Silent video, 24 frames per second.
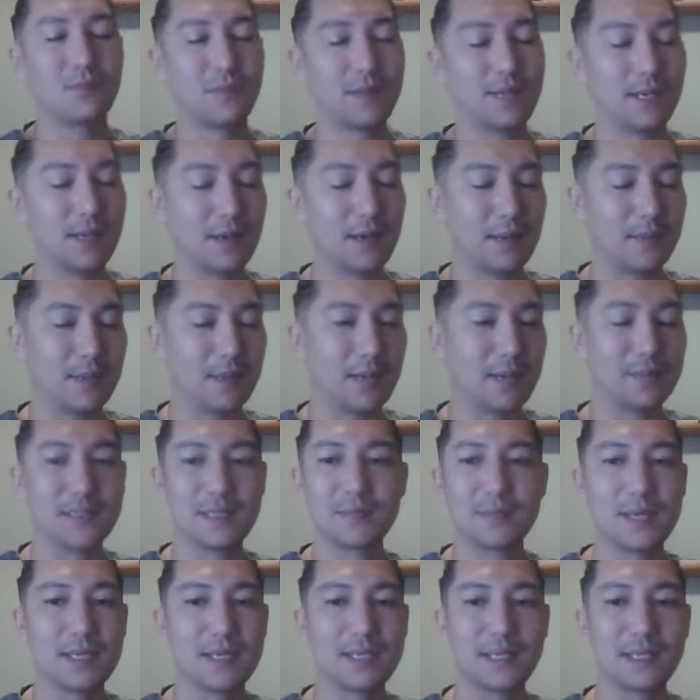I'm
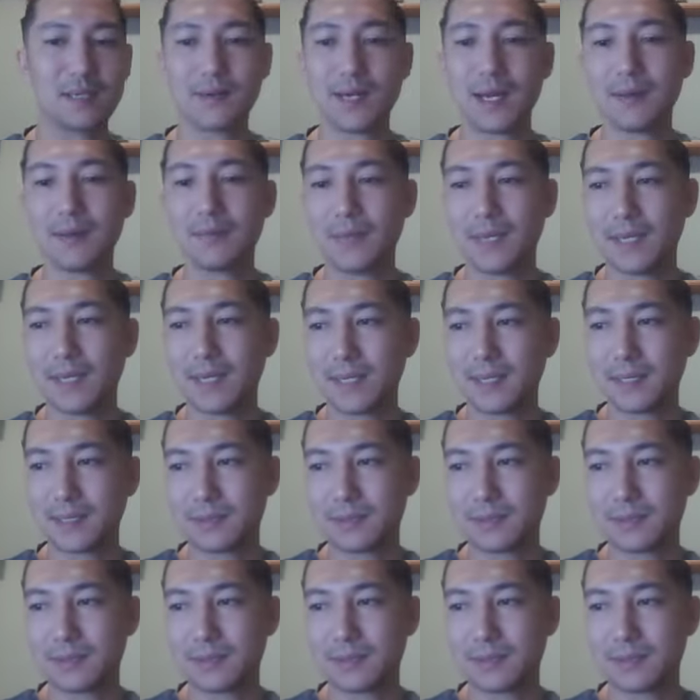just messing around making